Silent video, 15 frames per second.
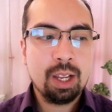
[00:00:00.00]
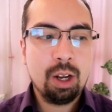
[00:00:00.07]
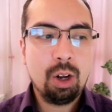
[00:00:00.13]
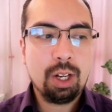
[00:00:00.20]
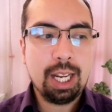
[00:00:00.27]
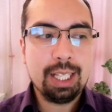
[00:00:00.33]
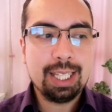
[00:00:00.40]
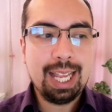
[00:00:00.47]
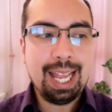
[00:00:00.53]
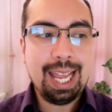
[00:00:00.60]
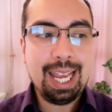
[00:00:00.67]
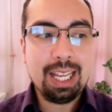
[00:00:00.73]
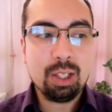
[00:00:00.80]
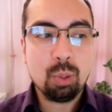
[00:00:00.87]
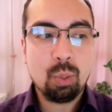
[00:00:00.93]
Okay, the
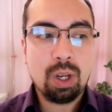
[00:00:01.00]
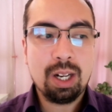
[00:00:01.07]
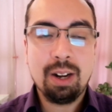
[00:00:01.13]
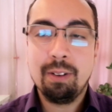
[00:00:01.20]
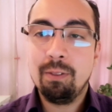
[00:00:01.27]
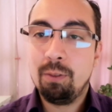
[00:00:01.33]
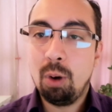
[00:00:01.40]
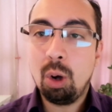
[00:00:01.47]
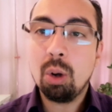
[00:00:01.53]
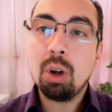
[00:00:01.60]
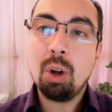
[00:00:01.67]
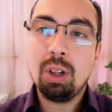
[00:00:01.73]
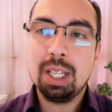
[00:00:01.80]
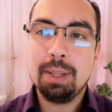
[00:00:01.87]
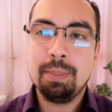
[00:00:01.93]
eighth one,
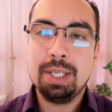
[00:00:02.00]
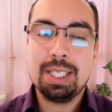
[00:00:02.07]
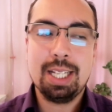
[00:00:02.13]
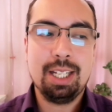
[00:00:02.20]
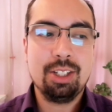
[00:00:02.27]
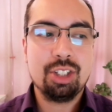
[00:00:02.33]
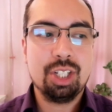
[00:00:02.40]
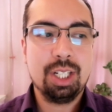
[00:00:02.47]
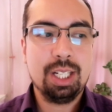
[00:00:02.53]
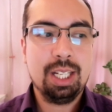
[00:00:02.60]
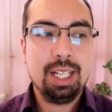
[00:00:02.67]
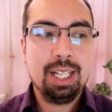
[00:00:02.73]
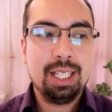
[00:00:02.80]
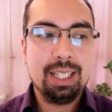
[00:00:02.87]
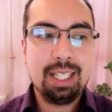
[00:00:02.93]
vocal imitation.
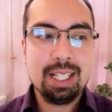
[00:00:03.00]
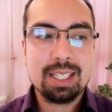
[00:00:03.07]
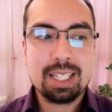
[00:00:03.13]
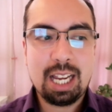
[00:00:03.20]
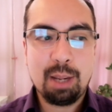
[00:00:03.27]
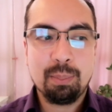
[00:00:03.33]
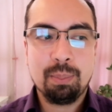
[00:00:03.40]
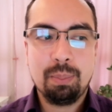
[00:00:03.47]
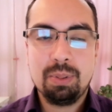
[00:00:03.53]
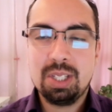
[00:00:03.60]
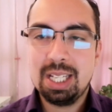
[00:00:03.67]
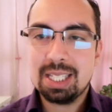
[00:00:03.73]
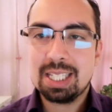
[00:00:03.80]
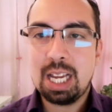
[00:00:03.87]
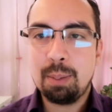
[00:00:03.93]
This
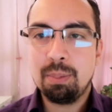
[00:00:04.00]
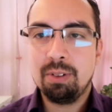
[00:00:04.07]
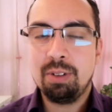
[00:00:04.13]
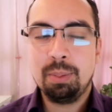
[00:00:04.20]
type of